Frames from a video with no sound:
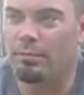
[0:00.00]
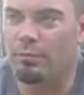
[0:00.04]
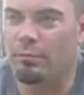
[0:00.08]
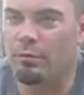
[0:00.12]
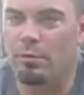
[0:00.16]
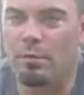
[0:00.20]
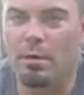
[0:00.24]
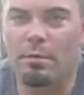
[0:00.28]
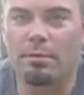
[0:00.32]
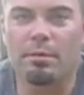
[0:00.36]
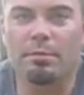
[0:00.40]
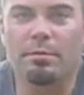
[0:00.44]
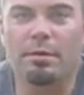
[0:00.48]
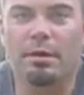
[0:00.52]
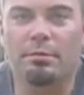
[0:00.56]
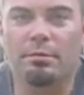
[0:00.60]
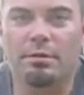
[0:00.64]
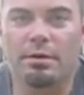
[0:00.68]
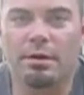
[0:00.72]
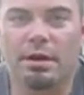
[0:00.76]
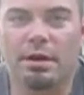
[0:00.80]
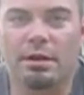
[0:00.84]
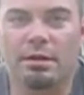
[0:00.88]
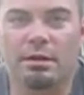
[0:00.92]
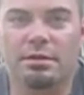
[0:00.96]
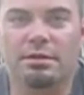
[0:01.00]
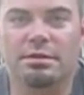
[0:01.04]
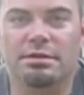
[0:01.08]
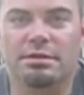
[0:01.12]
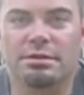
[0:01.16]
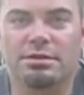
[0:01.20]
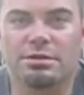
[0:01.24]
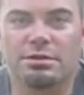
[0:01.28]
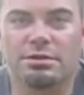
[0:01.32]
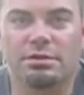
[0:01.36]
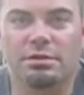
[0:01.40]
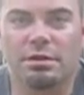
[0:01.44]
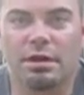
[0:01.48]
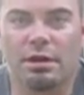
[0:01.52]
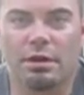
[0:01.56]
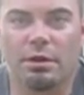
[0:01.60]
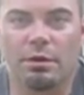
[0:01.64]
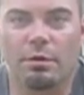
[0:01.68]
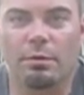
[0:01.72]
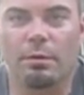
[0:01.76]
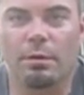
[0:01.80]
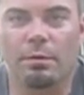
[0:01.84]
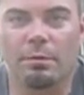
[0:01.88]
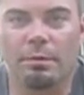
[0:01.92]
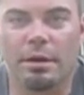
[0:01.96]
Remember, babe, ridiculous is usually a
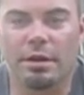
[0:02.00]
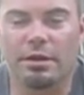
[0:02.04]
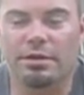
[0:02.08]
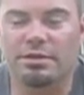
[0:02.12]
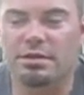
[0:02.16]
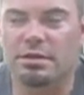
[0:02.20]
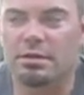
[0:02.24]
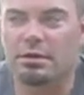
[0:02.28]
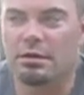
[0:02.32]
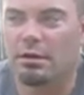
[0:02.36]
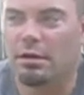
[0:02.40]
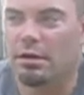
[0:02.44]
good word when I use it.